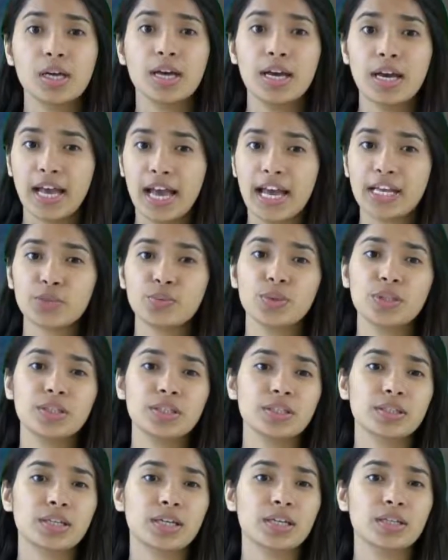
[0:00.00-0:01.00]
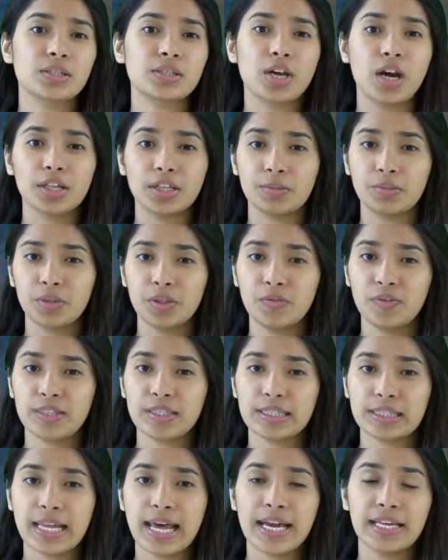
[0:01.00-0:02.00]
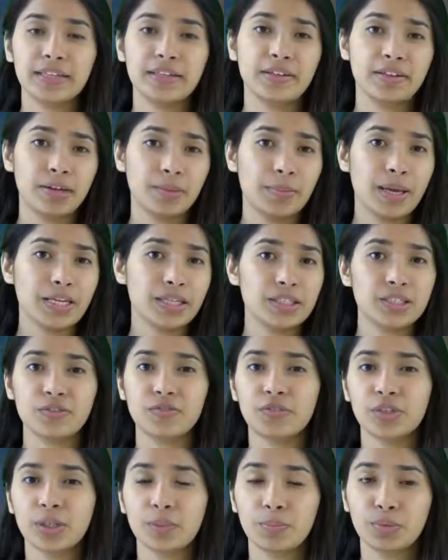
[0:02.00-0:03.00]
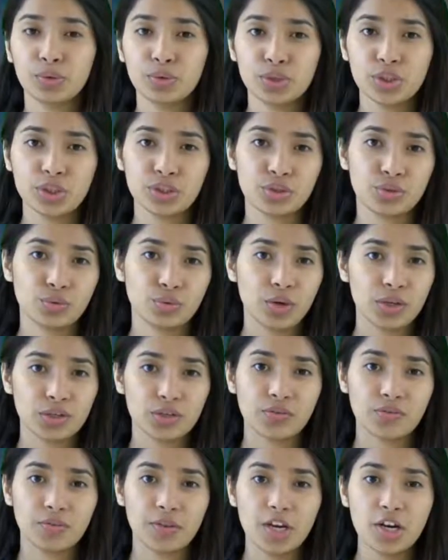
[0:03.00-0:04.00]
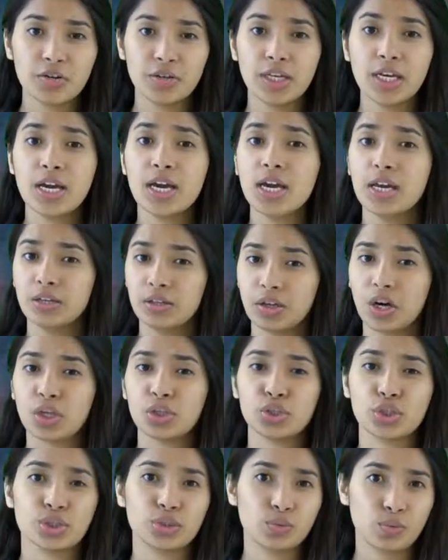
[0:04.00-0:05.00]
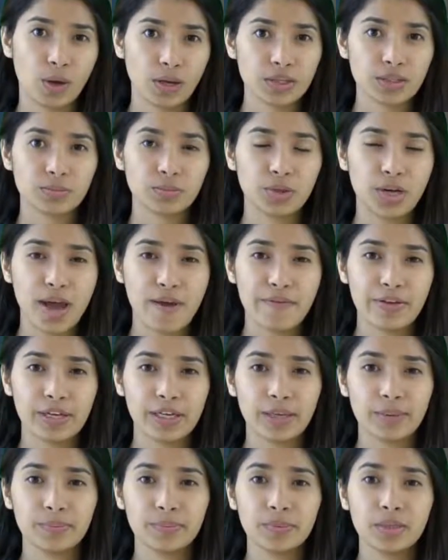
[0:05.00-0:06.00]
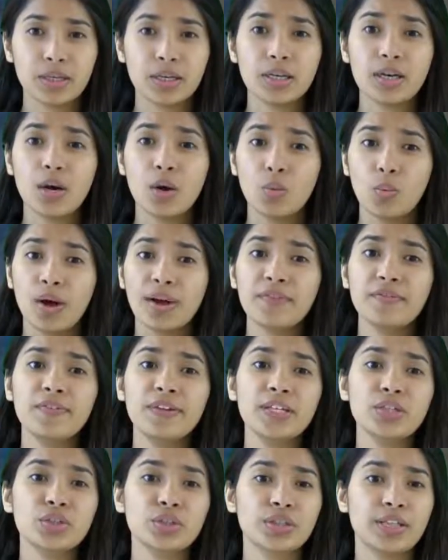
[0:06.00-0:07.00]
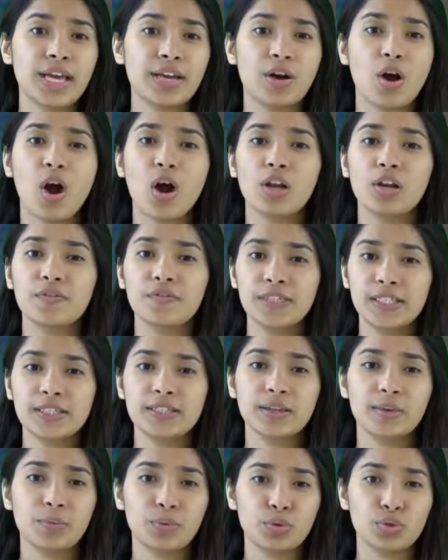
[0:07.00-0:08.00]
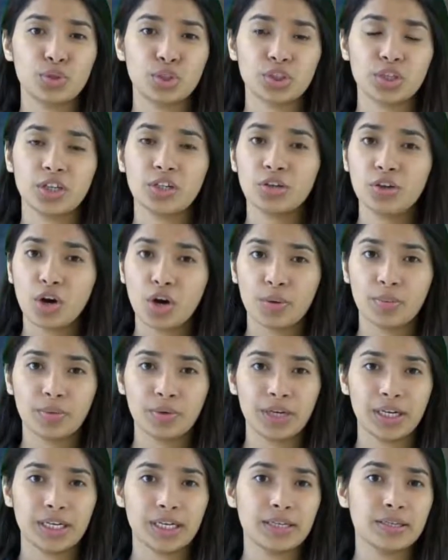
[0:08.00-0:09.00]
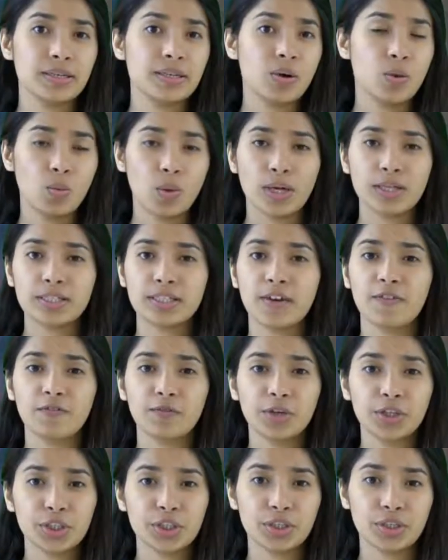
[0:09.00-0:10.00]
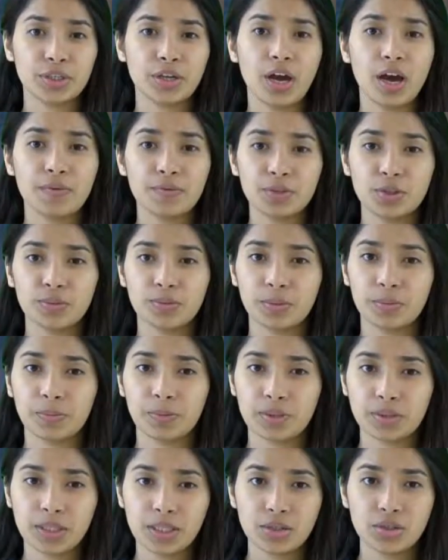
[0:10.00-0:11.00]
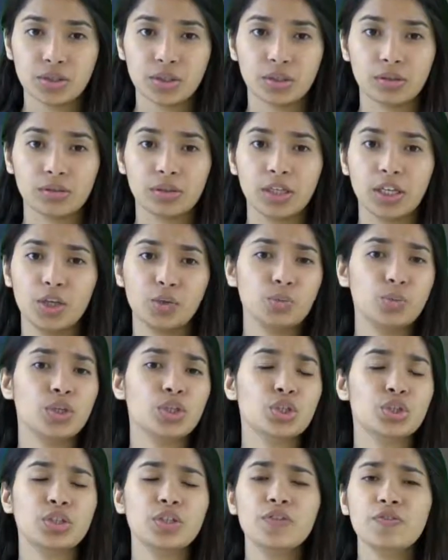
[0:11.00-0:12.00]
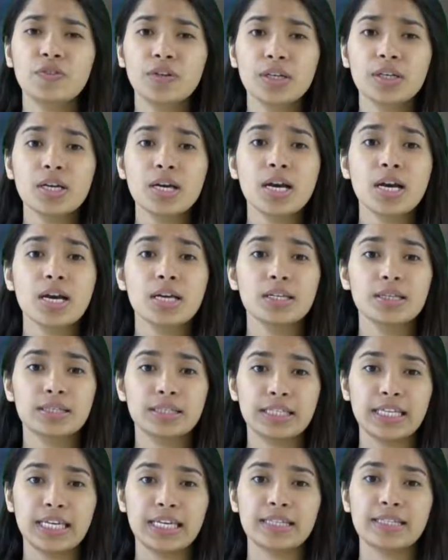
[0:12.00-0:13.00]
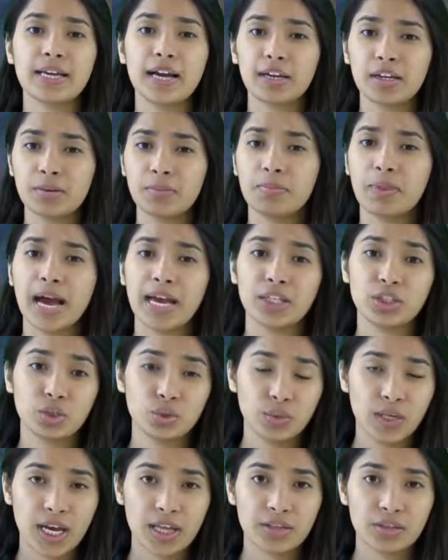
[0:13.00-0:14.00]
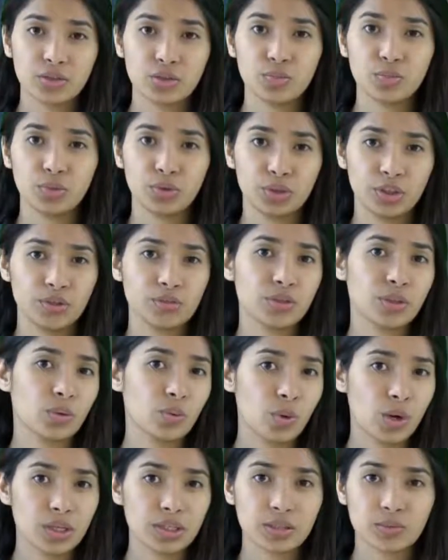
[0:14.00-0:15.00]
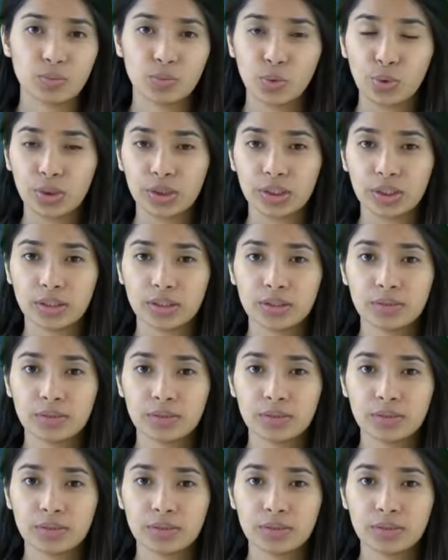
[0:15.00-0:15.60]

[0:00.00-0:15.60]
As we discussed on the previous slide, there are many different approaches to quantum theory, not just quantum gravity. One feature that all of these approaches incorporated was some version of superposition, in which different states are combined together to produce a quantum world.